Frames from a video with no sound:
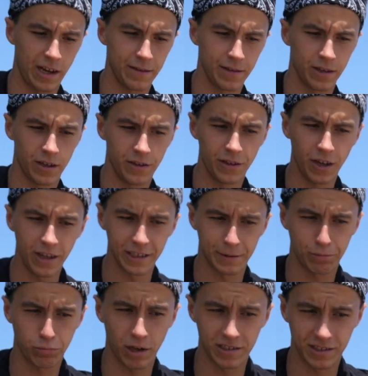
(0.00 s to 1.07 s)
the nut is
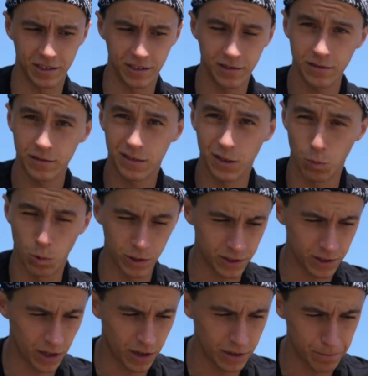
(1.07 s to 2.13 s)
pressed in to one
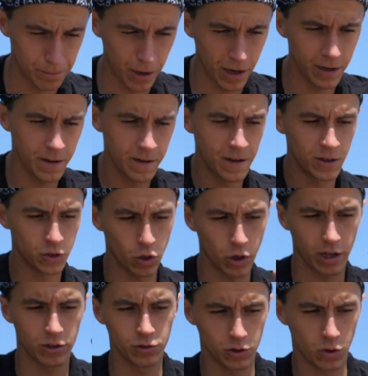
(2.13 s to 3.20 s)
side on the peg, so all I
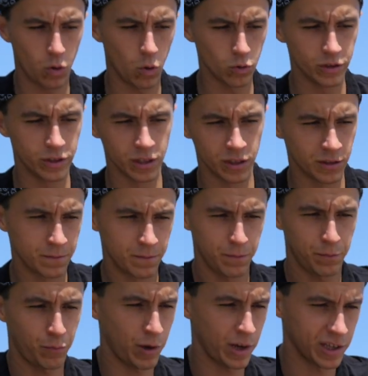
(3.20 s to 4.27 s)
gotta do is hold the
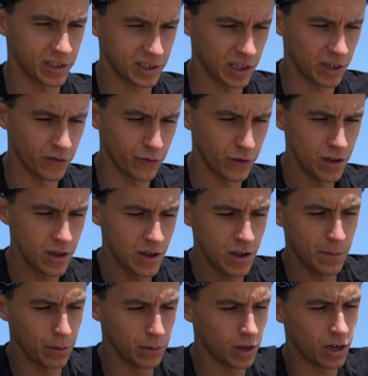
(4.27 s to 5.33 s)
peg itself.
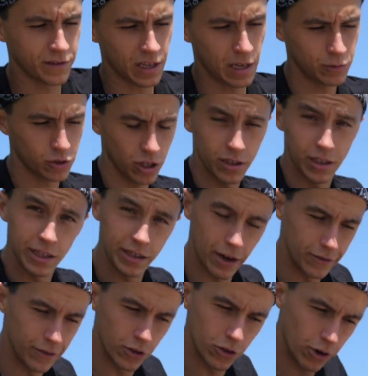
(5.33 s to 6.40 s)
But a lot of times you're gonna need
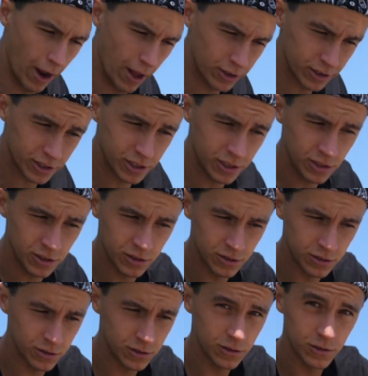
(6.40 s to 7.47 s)
another Allen key
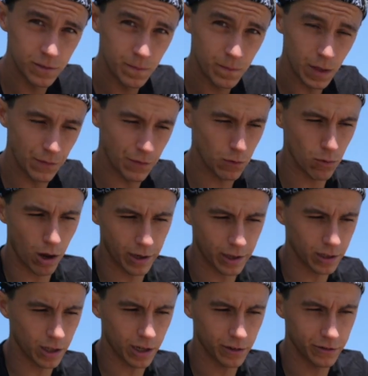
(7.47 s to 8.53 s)
if you're
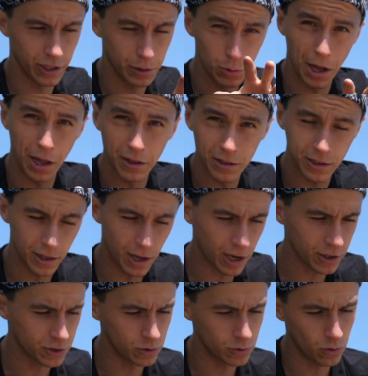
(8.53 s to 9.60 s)
riding like a double Allen key
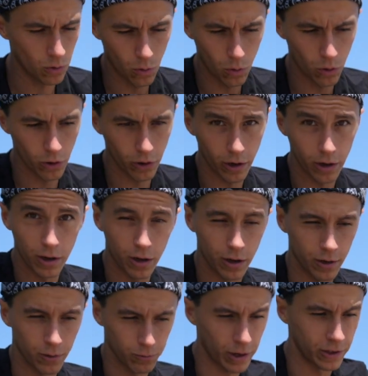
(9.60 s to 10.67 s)
axle, or
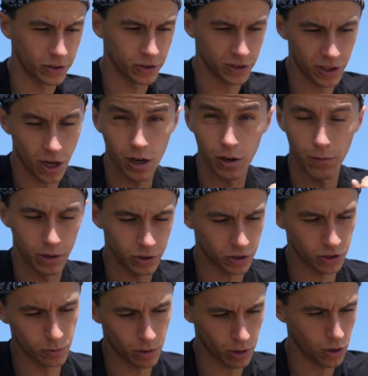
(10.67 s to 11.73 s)
a wrench, socket wrench,
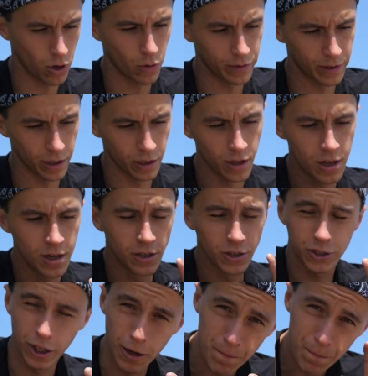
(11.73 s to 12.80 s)
and you wanna go in there.
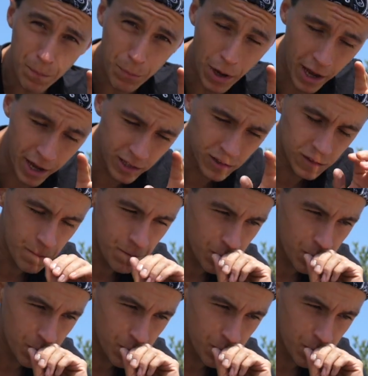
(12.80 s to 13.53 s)
Some pegs